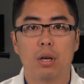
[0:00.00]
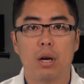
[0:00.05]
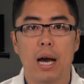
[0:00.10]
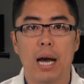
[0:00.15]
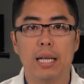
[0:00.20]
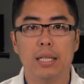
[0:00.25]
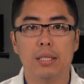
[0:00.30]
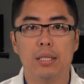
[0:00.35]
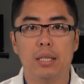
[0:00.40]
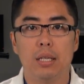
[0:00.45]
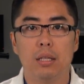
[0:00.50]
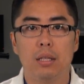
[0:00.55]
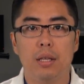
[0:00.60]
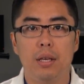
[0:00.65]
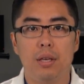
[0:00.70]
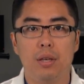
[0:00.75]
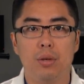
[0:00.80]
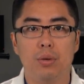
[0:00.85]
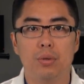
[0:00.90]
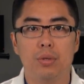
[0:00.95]

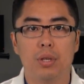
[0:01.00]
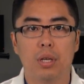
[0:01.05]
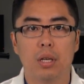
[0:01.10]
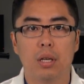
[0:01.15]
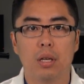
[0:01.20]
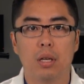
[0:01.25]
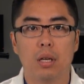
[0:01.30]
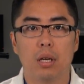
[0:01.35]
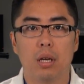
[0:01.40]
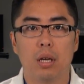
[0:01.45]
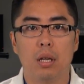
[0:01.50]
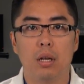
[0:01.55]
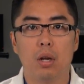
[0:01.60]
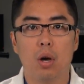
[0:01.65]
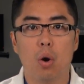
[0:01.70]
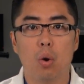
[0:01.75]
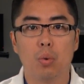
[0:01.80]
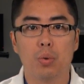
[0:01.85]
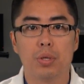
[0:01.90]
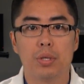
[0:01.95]
ideally using an
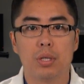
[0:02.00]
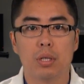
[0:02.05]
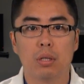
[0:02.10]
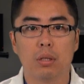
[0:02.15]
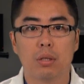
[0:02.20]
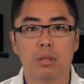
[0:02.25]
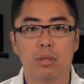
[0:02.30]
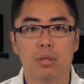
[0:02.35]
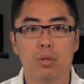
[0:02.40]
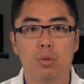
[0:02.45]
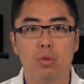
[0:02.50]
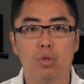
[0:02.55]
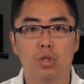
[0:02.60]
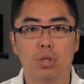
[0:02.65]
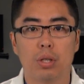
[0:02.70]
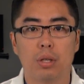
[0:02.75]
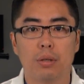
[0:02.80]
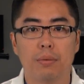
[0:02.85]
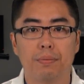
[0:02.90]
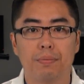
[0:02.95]
O silk
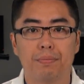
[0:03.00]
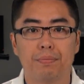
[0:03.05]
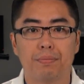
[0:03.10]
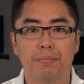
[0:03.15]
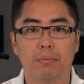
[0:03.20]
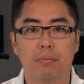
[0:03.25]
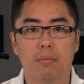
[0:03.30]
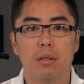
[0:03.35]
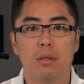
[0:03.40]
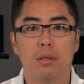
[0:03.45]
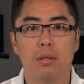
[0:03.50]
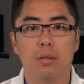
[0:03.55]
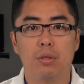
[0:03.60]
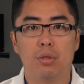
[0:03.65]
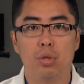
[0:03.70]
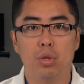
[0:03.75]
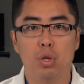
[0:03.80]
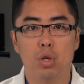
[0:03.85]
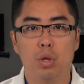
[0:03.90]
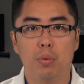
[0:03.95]
suture. The
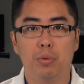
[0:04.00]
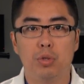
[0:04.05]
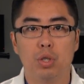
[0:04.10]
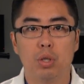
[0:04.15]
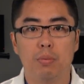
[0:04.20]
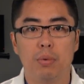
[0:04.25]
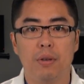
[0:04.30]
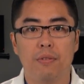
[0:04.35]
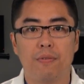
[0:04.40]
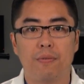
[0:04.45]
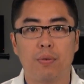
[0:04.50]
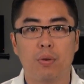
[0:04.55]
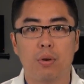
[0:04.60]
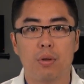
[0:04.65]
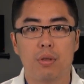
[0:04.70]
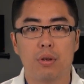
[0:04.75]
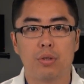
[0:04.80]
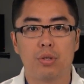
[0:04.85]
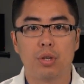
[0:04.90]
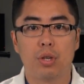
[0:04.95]
tube should be
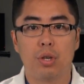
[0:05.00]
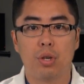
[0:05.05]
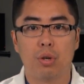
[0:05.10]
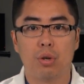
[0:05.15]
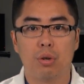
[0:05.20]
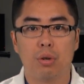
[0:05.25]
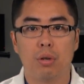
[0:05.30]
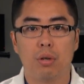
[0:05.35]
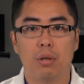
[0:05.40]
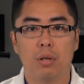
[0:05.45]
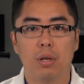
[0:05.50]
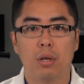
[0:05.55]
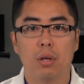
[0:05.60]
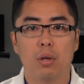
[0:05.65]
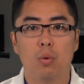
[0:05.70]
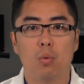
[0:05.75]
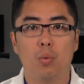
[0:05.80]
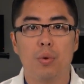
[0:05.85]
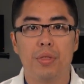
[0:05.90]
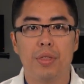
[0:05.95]
further secured
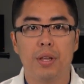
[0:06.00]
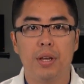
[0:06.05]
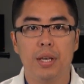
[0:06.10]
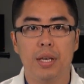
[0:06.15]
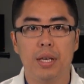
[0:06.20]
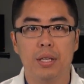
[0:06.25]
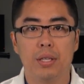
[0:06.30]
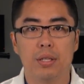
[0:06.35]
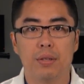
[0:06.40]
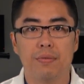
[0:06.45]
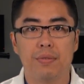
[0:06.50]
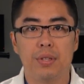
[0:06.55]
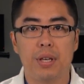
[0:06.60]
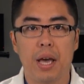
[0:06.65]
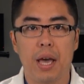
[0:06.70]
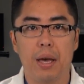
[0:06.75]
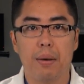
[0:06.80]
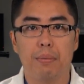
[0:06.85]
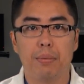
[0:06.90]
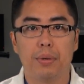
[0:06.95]
with adhesive
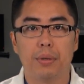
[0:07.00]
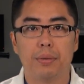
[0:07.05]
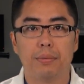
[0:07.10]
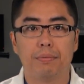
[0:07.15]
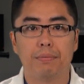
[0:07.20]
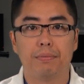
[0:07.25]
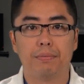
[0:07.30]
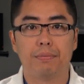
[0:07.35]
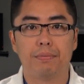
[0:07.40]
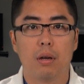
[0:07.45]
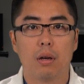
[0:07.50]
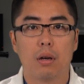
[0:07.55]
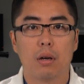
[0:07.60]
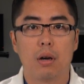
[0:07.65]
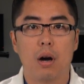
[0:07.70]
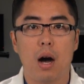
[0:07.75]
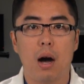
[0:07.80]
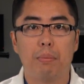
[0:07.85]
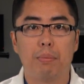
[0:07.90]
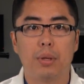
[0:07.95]
tape.
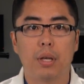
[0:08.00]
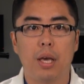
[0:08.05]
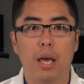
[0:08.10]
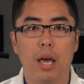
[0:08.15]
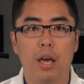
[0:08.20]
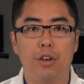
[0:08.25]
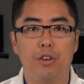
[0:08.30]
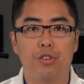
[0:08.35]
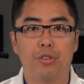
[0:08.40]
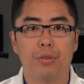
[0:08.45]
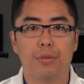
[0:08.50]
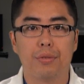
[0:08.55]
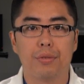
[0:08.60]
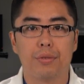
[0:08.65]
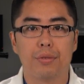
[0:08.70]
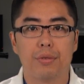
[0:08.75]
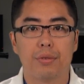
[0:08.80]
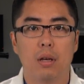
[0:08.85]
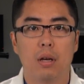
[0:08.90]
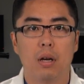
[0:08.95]

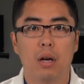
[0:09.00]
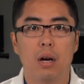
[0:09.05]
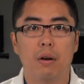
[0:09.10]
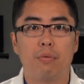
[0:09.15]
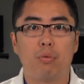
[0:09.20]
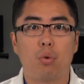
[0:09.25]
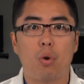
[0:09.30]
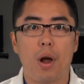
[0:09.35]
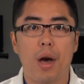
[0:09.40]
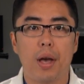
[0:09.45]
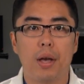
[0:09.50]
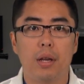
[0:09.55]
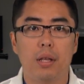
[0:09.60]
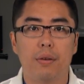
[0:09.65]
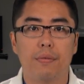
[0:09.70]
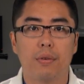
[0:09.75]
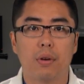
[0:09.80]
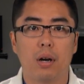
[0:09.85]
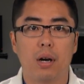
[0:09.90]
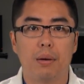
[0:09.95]
Complications a variety
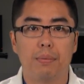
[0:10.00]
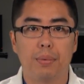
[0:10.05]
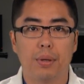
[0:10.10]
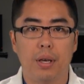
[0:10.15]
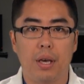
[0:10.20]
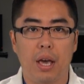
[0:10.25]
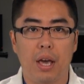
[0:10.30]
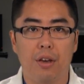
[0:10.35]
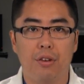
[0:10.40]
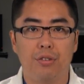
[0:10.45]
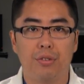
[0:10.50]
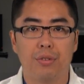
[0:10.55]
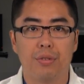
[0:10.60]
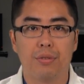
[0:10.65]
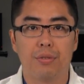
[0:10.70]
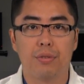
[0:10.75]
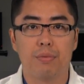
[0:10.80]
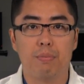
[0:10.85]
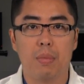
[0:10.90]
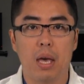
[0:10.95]
of
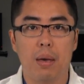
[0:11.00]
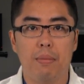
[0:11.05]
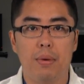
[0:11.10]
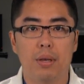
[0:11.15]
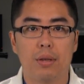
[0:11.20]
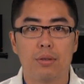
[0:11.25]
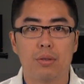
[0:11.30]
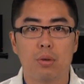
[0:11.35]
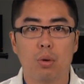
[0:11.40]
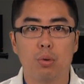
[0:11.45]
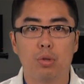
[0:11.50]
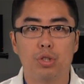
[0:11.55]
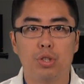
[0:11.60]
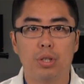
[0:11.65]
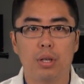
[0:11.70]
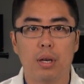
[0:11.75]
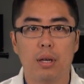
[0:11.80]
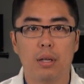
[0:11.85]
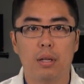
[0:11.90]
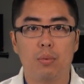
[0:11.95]
complications may be
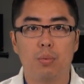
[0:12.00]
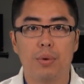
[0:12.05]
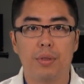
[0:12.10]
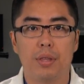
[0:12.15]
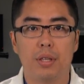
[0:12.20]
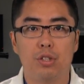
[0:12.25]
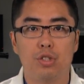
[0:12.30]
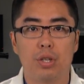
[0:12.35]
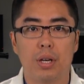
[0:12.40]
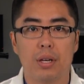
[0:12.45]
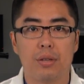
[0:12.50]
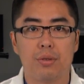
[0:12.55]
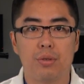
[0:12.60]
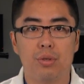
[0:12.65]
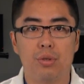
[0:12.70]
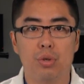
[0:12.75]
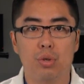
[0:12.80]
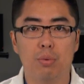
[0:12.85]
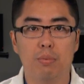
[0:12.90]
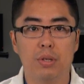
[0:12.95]
associated with the
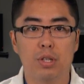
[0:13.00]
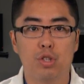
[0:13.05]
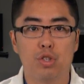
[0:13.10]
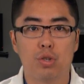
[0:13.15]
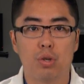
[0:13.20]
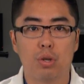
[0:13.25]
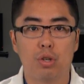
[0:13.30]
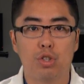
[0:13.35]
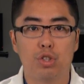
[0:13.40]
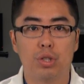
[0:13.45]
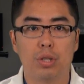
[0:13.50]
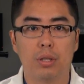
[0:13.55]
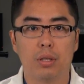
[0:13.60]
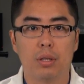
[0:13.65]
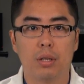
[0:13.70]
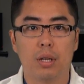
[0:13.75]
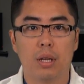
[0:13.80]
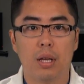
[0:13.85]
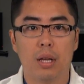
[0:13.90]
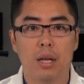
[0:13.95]
chest tube
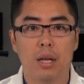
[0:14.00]
insertion.